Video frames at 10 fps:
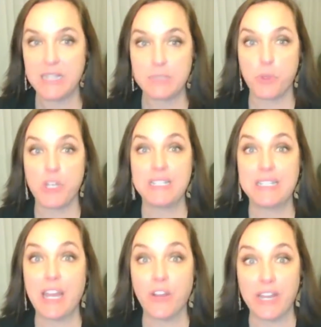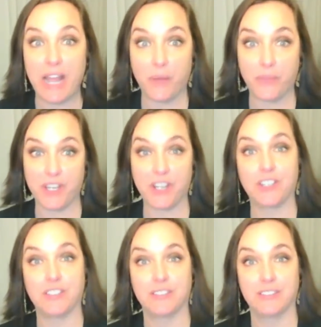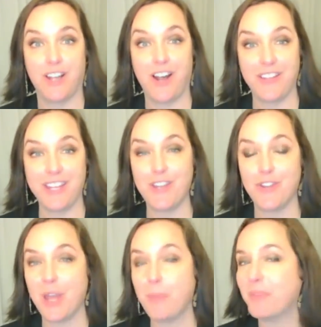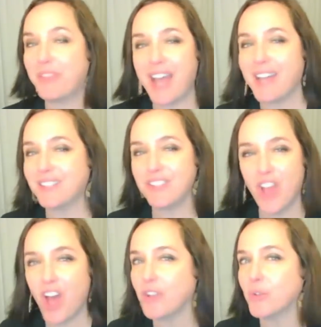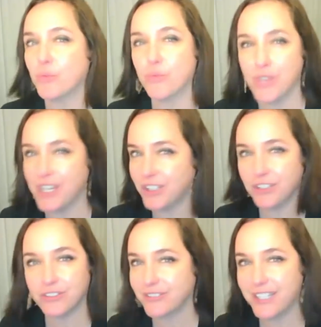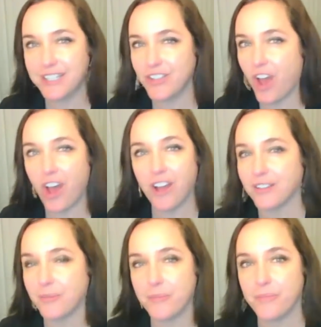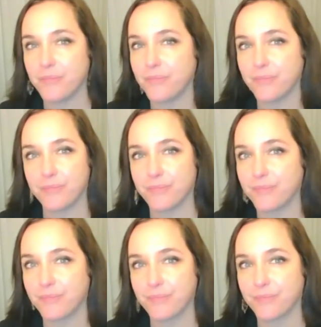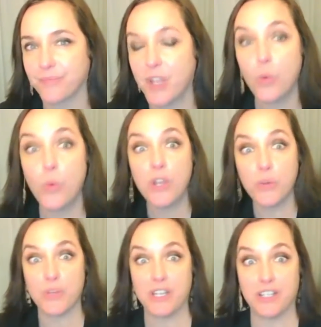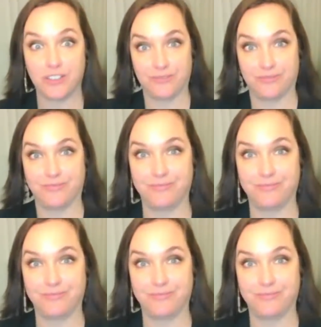It's pretty scary out there on the internet, but that's not real. It's not. We're real.